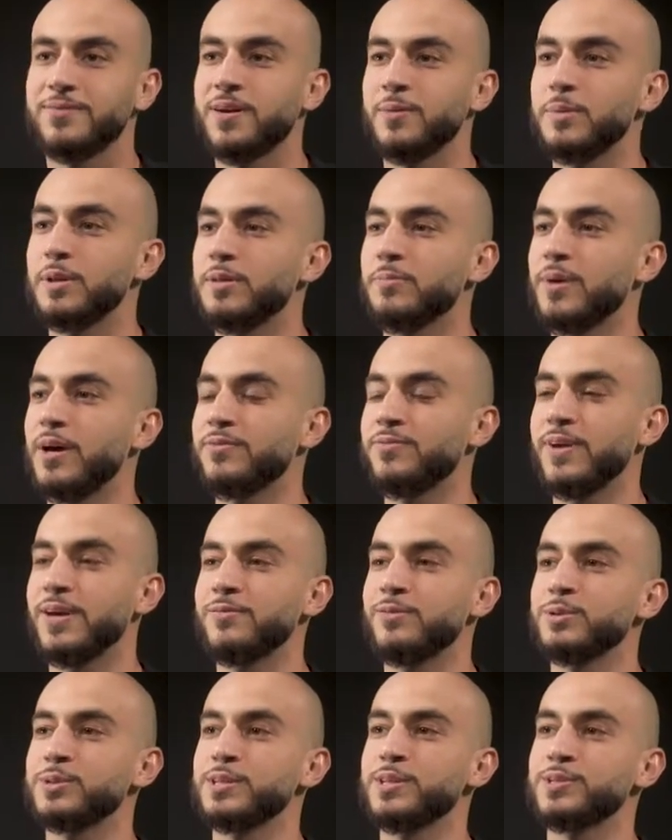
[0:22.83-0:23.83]
I mean, my
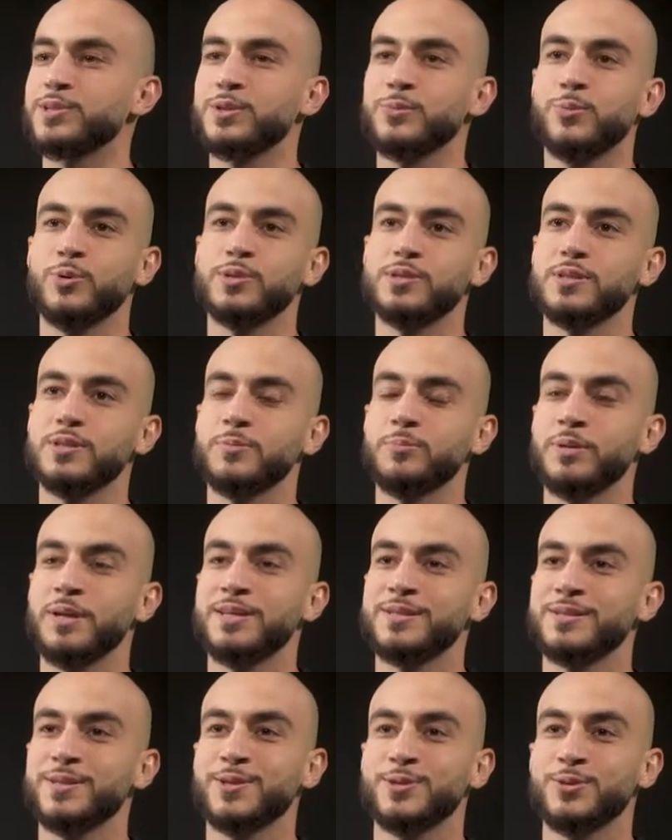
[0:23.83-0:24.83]
favorite system was the
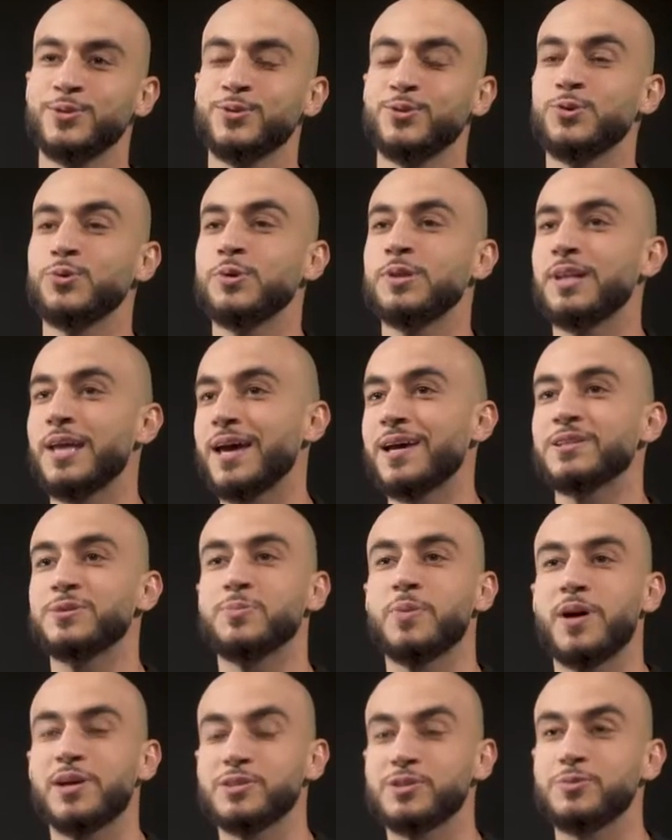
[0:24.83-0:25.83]
PlayStation 2 and the
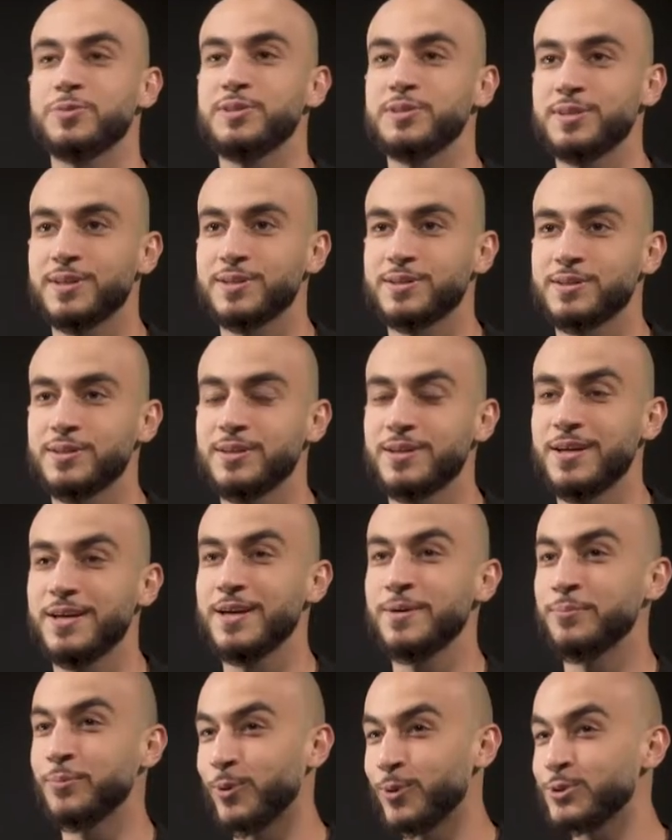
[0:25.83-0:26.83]
Xbox 360.
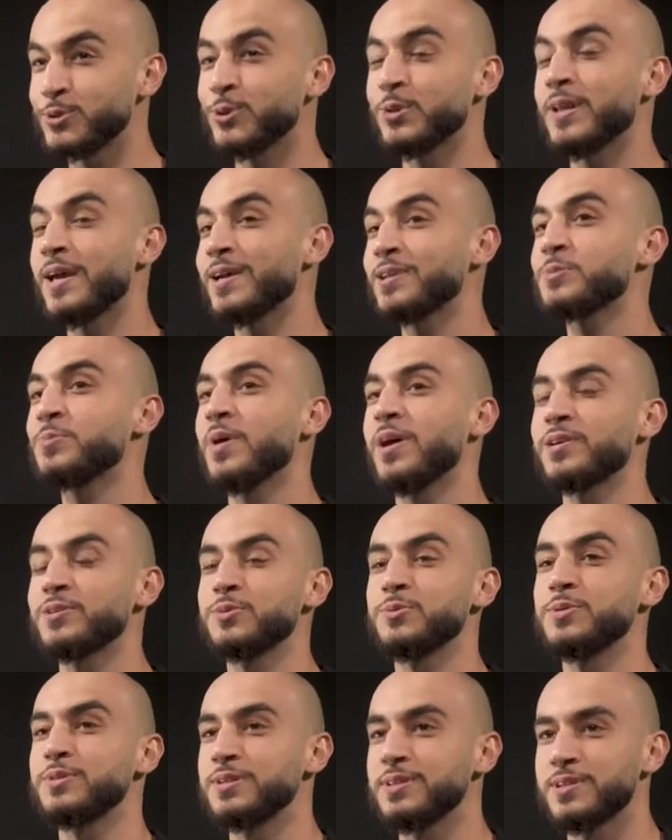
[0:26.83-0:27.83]
More so the Xbox
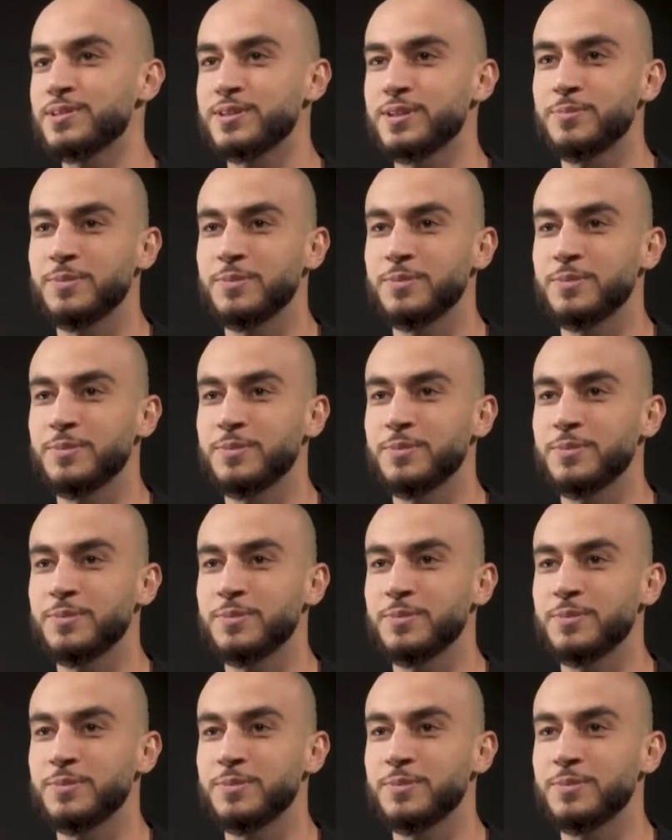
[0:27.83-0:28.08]
360